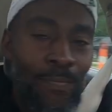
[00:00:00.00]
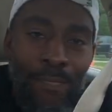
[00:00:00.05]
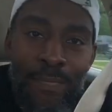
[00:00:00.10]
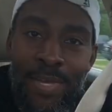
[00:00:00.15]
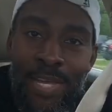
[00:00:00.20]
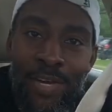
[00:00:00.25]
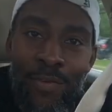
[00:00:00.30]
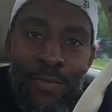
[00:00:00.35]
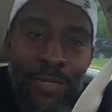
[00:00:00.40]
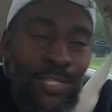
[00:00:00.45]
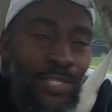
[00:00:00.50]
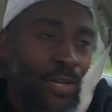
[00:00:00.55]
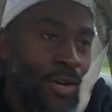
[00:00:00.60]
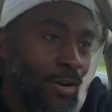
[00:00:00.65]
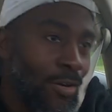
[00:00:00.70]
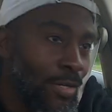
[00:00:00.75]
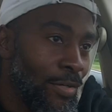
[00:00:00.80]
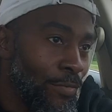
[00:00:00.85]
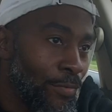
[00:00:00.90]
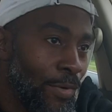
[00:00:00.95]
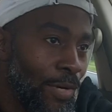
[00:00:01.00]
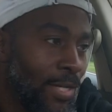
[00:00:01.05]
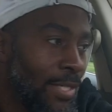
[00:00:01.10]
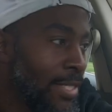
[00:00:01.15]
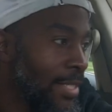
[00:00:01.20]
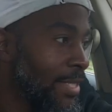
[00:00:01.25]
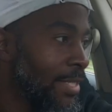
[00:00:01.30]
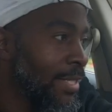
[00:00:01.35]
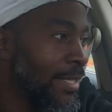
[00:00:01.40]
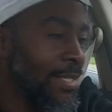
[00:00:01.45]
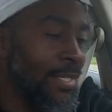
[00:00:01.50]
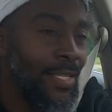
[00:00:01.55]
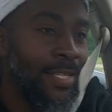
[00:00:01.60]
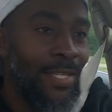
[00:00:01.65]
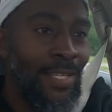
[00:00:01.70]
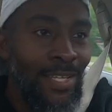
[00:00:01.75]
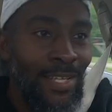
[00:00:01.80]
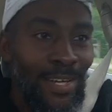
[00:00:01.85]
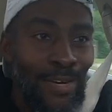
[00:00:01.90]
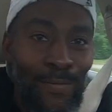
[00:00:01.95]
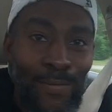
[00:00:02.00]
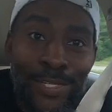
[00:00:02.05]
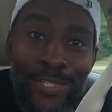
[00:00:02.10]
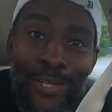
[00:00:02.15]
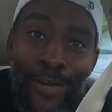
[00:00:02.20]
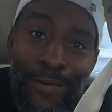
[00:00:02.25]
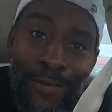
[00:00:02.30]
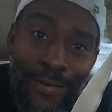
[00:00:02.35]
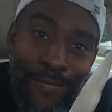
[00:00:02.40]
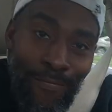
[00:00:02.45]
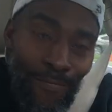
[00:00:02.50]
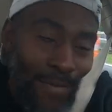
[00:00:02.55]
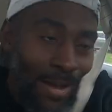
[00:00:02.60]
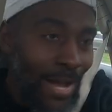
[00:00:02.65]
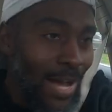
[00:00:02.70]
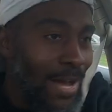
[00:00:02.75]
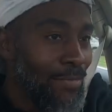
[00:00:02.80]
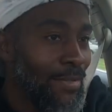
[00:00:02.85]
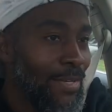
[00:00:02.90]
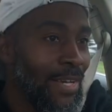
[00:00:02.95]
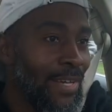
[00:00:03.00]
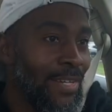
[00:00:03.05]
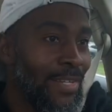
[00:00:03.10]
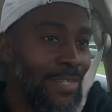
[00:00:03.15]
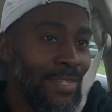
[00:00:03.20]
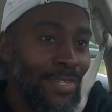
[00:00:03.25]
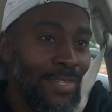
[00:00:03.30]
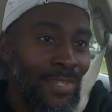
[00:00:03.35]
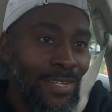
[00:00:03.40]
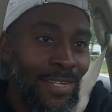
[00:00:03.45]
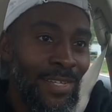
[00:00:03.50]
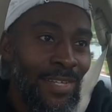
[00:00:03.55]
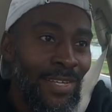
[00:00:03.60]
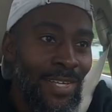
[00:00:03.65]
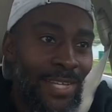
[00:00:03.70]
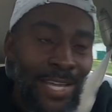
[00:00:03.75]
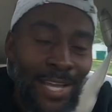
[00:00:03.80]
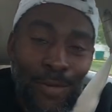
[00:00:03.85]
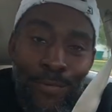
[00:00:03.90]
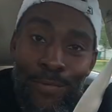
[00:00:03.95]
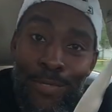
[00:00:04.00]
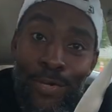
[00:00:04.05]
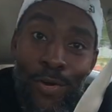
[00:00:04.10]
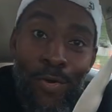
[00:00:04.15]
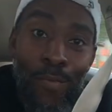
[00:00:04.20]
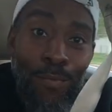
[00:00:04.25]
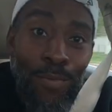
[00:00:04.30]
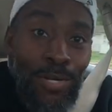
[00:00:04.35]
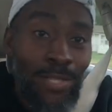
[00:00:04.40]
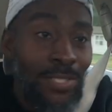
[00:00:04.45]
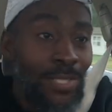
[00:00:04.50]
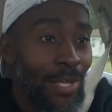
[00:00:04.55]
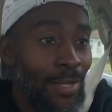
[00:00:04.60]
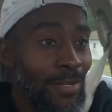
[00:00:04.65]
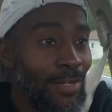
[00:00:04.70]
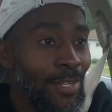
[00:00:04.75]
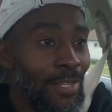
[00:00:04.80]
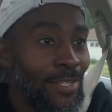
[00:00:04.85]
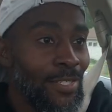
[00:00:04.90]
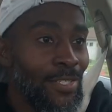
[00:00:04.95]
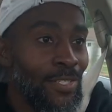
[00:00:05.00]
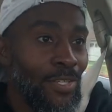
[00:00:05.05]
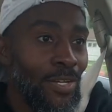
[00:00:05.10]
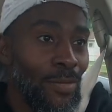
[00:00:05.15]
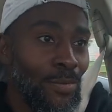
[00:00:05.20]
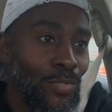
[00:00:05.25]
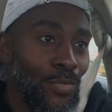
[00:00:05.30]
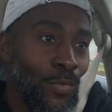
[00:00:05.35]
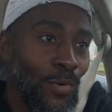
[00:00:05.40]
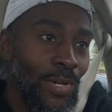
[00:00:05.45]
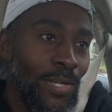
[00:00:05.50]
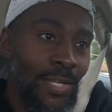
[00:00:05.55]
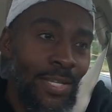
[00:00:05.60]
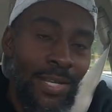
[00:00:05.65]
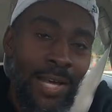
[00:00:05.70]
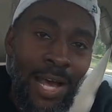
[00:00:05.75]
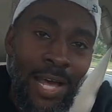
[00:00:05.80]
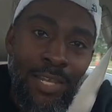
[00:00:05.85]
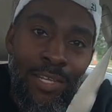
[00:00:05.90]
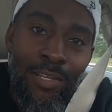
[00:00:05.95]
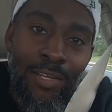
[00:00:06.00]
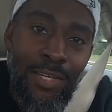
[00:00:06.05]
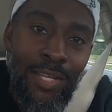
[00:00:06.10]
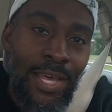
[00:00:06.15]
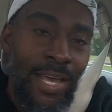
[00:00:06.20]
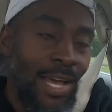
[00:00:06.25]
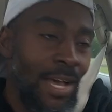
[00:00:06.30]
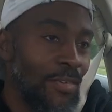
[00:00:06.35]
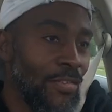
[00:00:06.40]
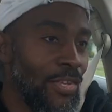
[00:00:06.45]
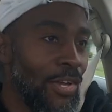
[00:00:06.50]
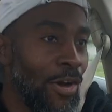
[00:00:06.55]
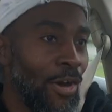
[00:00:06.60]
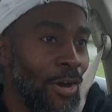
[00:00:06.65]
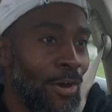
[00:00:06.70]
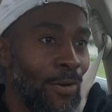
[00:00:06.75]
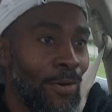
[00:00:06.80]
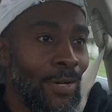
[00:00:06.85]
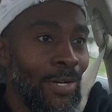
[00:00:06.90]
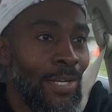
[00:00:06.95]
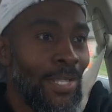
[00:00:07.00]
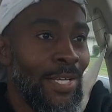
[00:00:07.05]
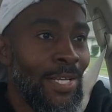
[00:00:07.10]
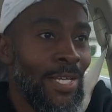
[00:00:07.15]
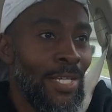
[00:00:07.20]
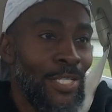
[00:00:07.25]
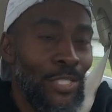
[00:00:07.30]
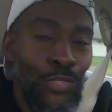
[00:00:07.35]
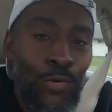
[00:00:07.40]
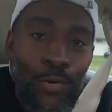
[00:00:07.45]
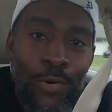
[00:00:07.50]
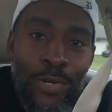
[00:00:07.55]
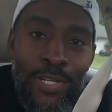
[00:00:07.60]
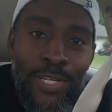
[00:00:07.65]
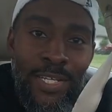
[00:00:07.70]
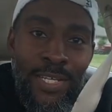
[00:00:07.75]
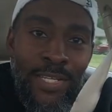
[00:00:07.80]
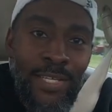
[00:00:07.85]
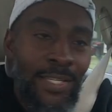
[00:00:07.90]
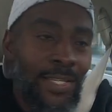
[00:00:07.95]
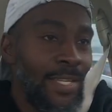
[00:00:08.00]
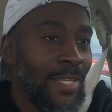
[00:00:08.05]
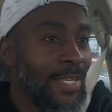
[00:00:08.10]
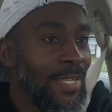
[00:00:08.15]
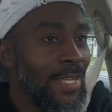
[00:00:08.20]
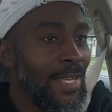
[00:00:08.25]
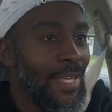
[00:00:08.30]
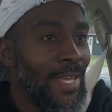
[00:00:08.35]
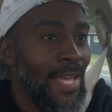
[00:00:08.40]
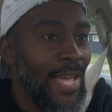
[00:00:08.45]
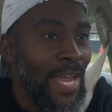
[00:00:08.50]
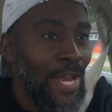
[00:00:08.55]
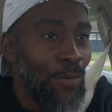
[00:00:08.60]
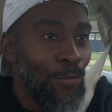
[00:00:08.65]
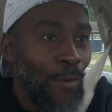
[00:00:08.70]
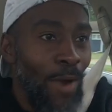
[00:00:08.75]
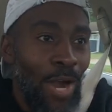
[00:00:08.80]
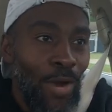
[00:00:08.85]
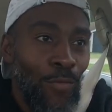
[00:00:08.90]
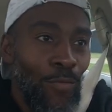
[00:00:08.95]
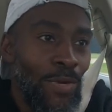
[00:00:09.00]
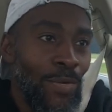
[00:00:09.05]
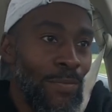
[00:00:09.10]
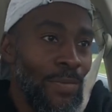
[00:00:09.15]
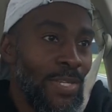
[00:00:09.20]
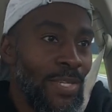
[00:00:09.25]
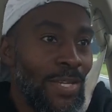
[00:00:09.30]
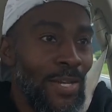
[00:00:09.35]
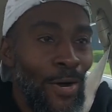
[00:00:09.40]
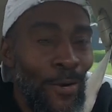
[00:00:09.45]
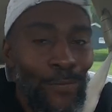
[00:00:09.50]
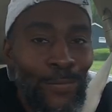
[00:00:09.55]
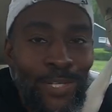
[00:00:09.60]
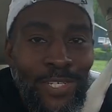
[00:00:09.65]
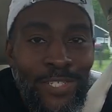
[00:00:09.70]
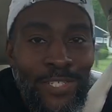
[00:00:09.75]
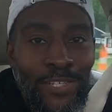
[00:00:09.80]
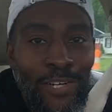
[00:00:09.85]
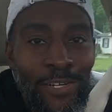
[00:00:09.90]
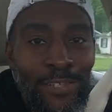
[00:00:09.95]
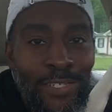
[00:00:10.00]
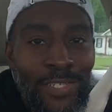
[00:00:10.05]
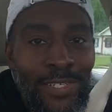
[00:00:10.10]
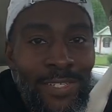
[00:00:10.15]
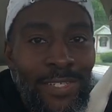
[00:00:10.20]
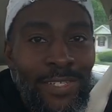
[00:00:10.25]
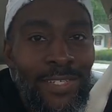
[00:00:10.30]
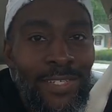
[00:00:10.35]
Man, we talking running, we talking 5K, and we gonna bust out another sub 20. I'd love to have y'all join in and rock with me on this journey.